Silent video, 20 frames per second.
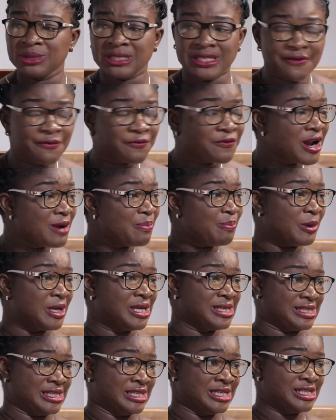different
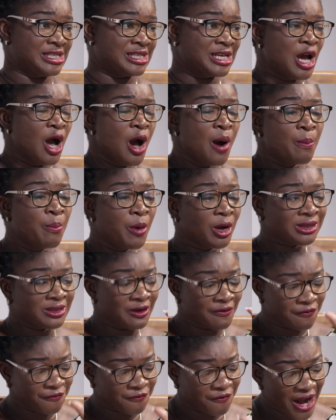places, but
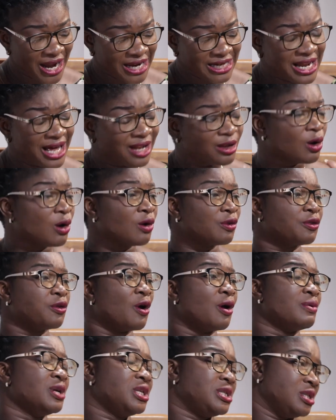the final
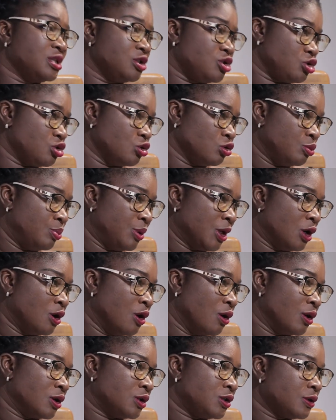authority should be
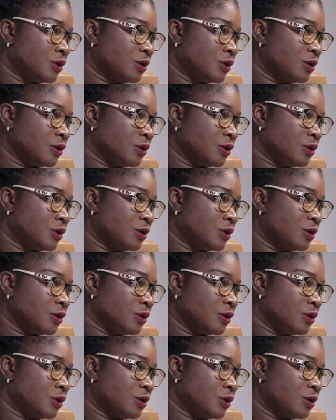God.